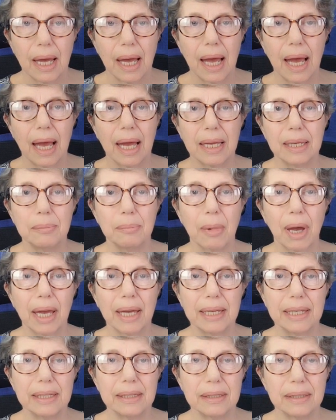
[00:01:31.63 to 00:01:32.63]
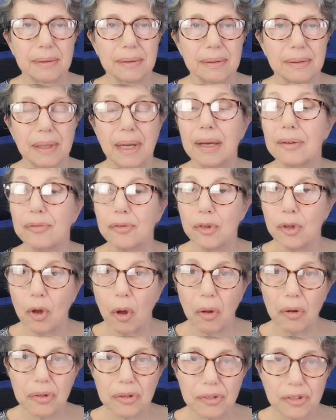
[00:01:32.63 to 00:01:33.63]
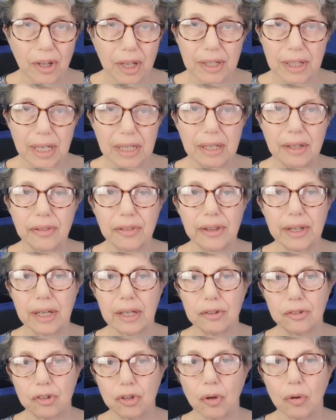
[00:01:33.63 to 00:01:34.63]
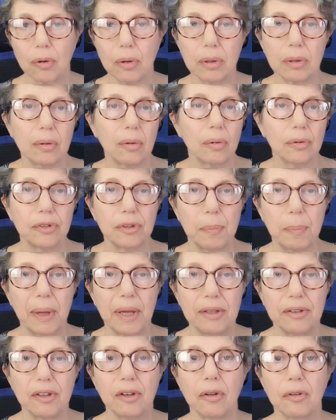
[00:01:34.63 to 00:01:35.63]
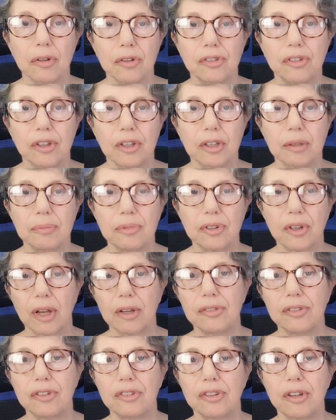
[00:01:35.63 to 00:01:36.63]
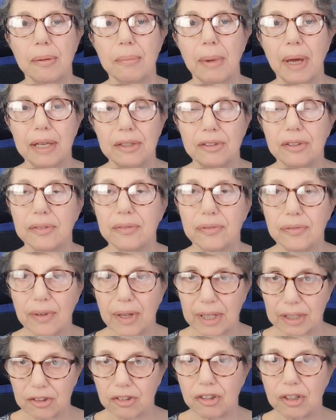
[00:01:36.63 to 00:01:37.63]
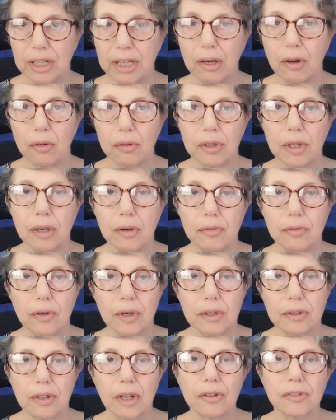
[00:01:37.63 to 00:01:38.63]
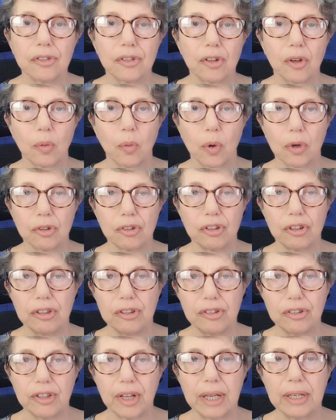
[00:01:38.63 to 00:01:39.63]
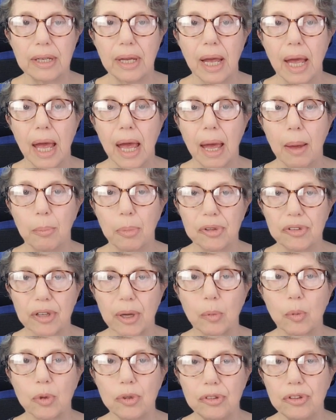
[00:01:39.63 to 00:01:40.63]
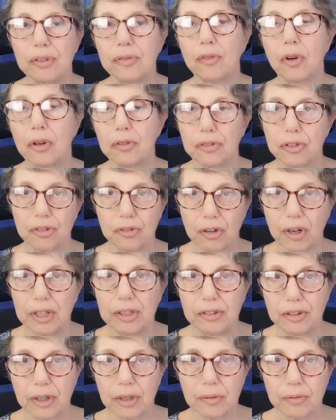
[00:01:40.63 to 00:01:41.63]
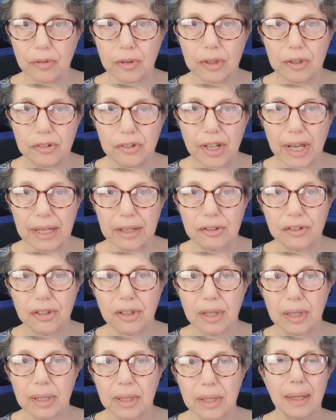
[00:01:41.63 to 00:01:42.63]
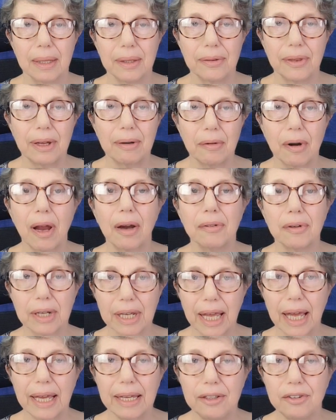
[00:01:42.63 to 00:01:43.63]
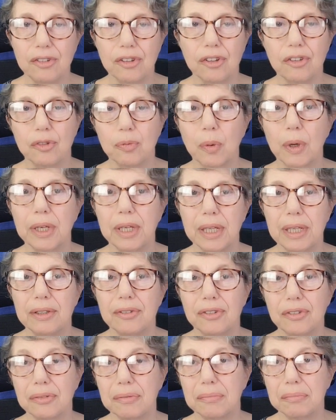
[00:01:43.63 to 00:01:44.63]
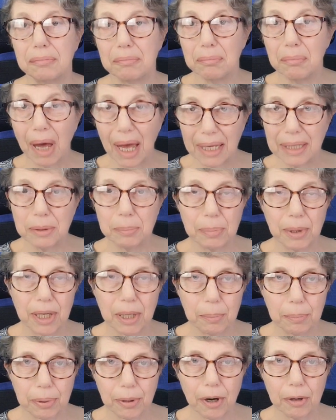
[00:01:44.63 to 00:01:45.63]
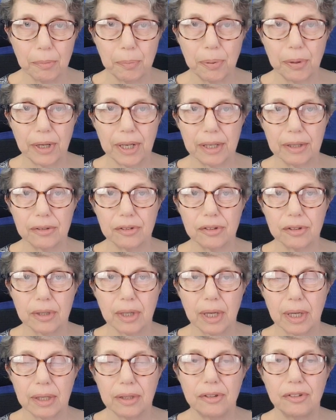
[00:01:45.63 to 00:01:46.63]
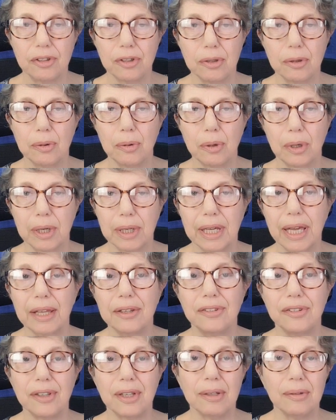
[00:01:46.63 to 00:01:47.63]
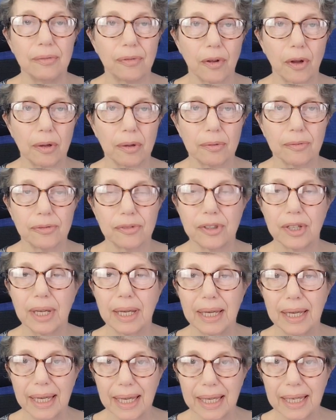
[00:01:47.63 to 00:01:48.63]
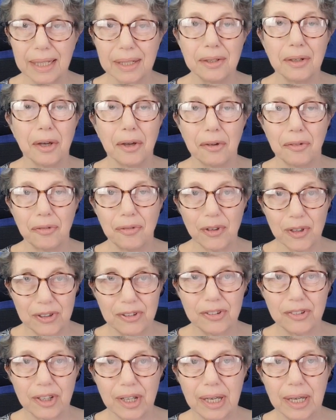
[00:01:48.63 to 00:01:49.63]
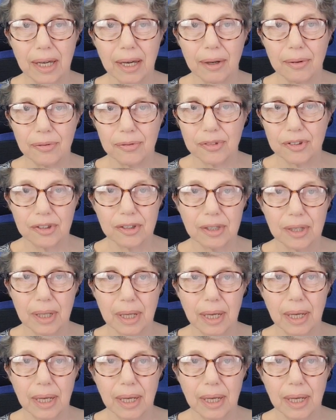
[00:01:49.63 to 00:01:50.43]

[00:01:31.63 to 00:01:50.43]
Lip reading: I might have not done anything at all, or depending on the circumstances, I might have actually gone over and asked her what she'd said, but I wouldn't have gone straight over and decked her. There are occasions when it might be appropriate to get involved in fisticuffs,